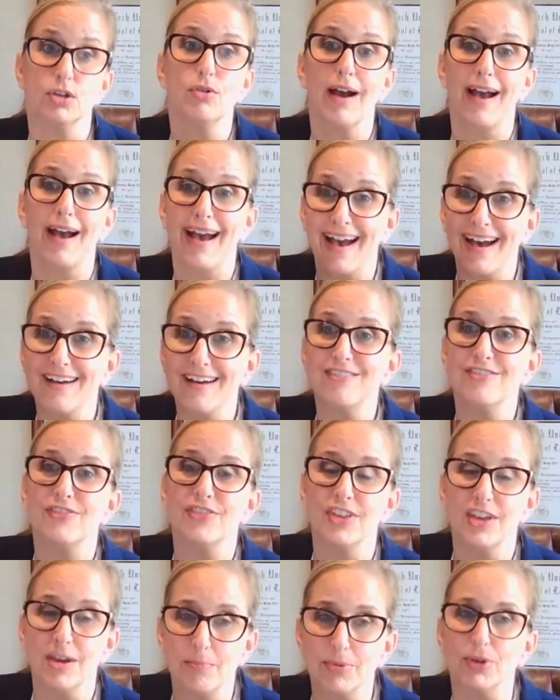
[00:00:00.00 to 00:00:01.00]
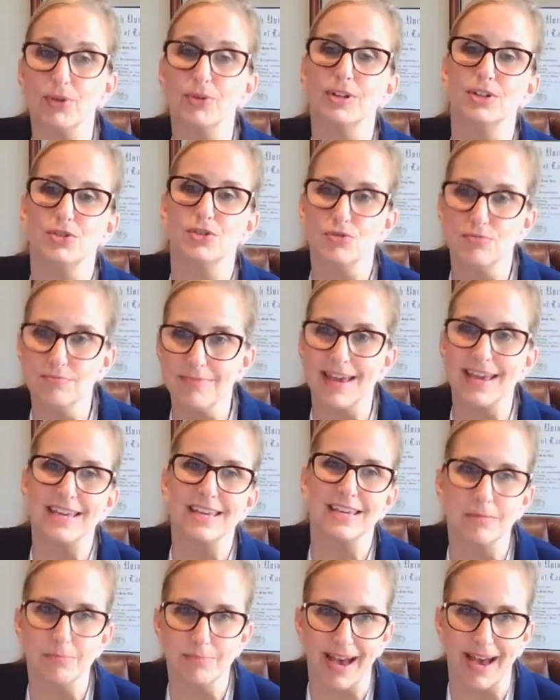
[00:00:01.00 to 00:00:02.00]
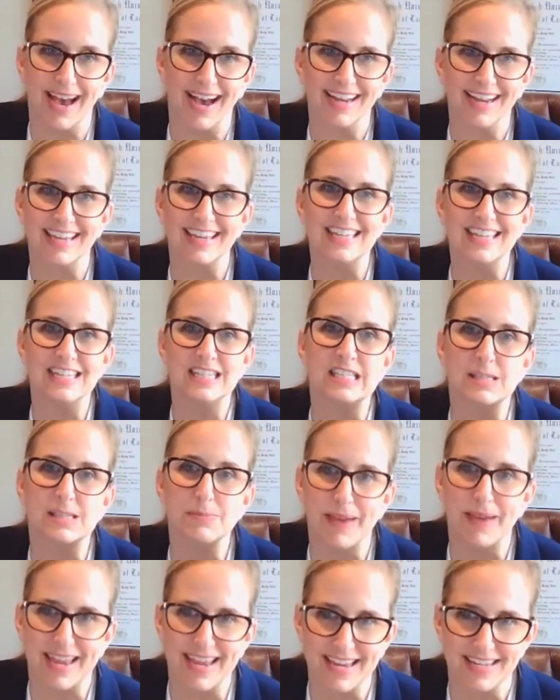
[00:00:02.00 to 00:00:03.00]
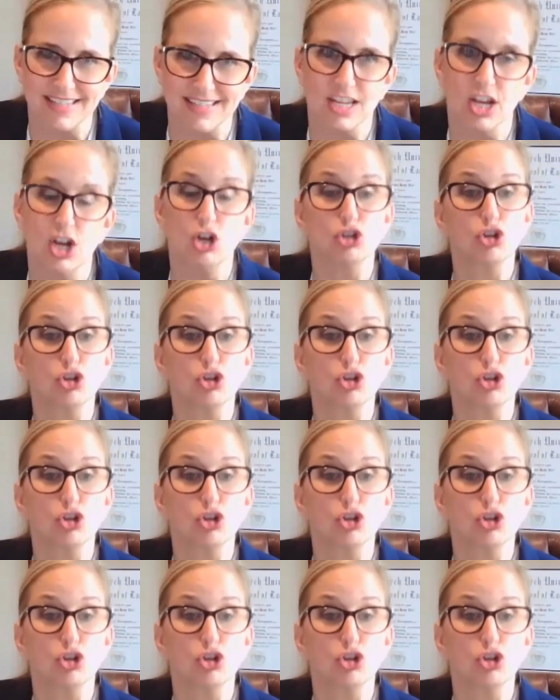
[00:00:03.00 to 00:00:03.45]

You have the ability to make it back in spades.